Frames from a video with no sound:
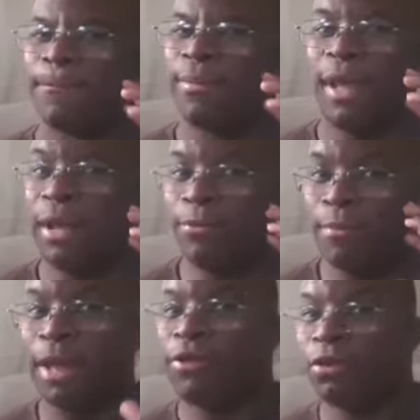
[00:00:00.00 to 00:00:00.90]
It
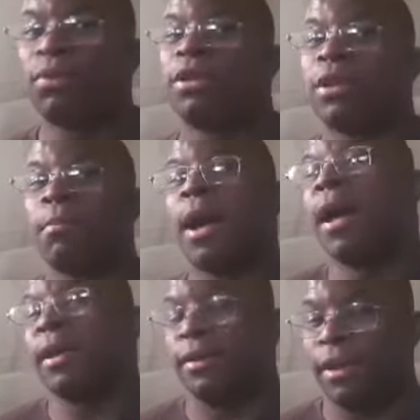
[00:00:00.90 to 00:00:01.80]
messes with your
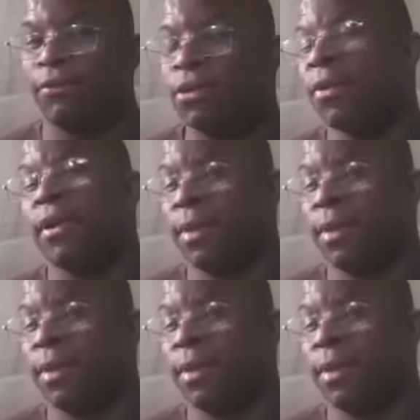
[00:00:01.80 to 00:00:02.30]
mind if you ain't ready.